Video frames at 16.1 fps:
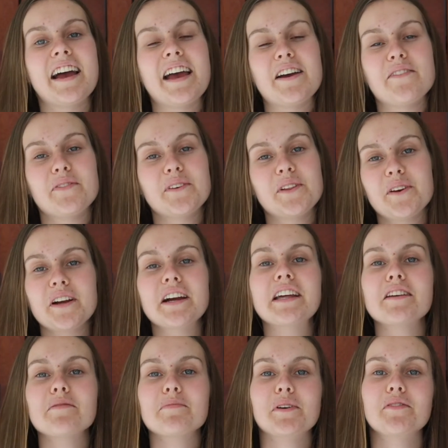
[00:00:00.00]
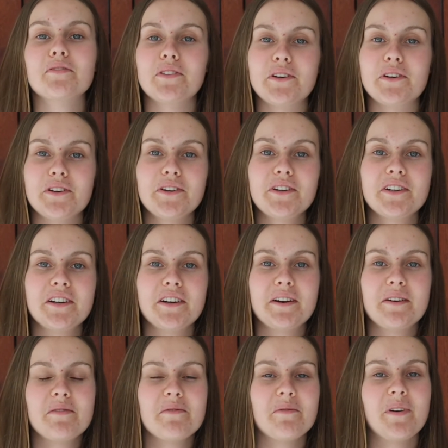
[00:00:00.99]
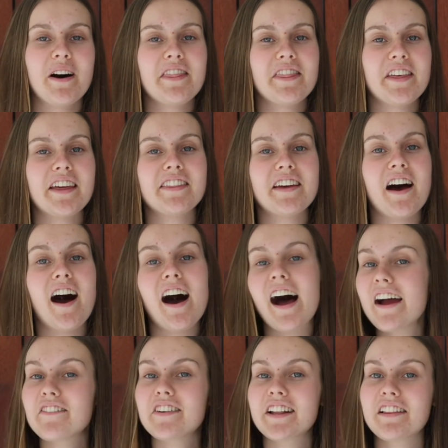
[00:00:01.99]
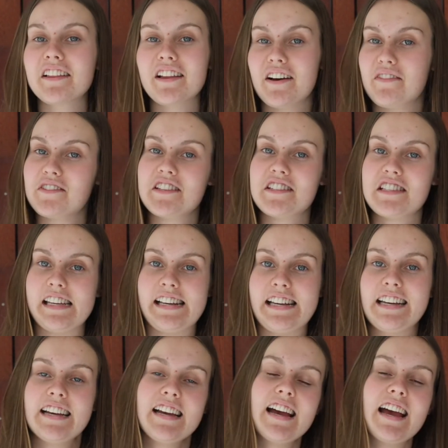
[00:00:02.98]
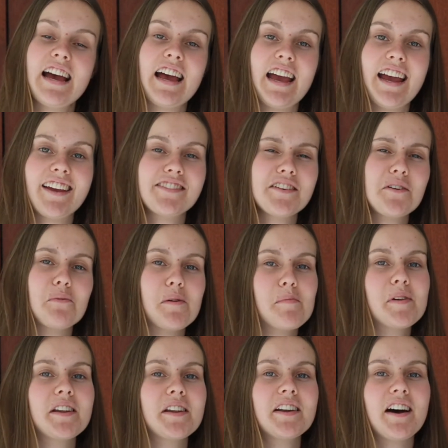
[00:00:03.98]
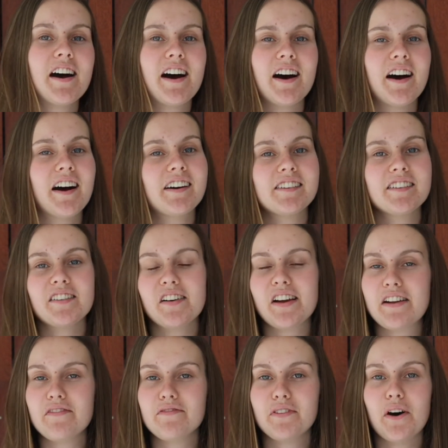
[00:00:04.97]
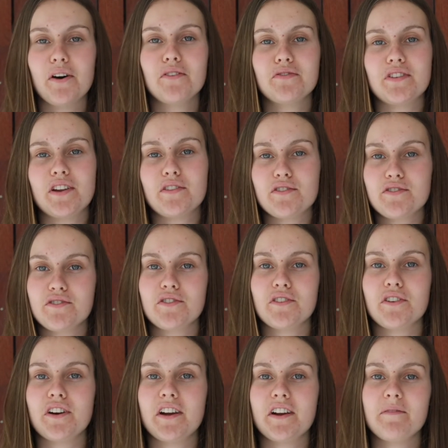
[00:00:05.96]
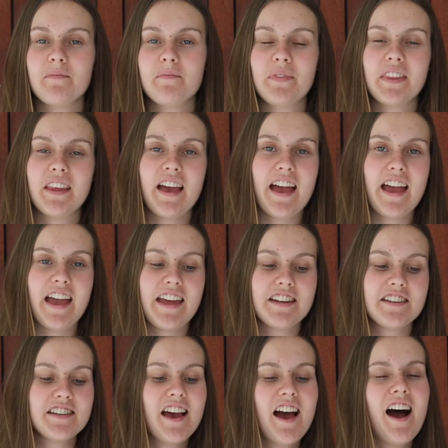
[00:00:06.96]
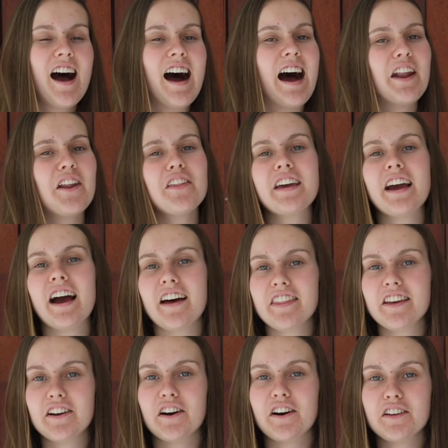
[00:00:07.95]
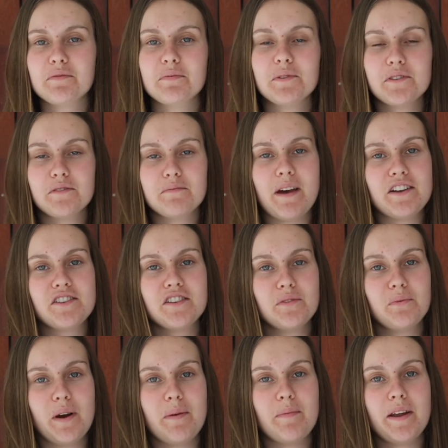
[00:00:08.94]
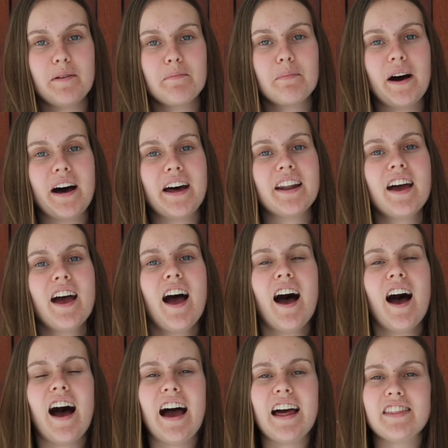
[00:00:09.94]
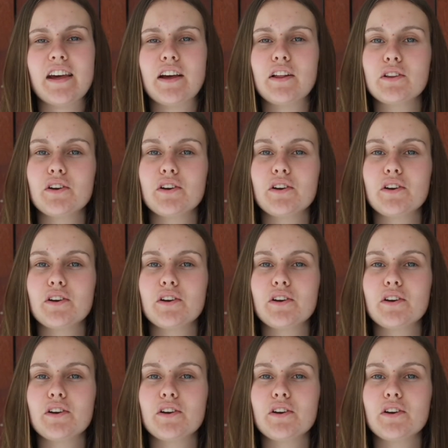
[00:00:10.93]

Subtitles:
If we're looking at the book of Luke, one thing that I really love to see is that women are involved in the story. And I know the other gospels mention women, but I think